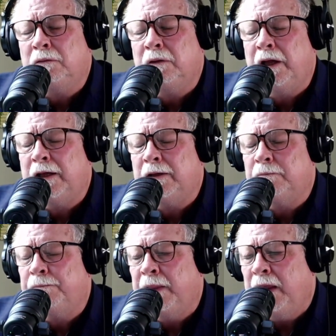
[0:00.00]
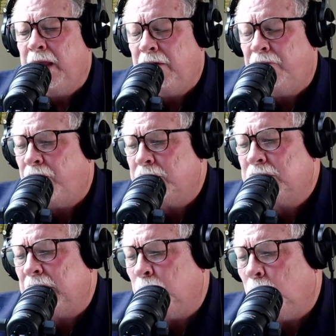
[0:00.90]
And for us,
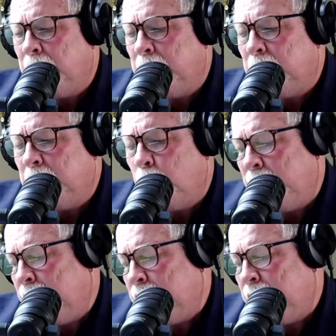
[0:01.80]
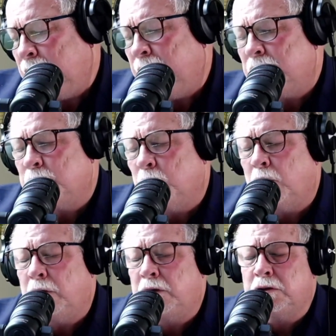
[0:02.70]
and we can get into this more
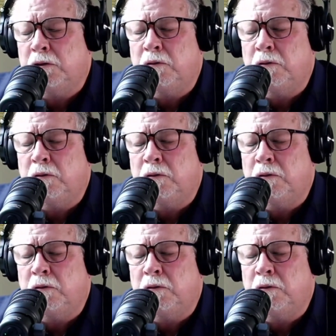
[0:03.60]
too, that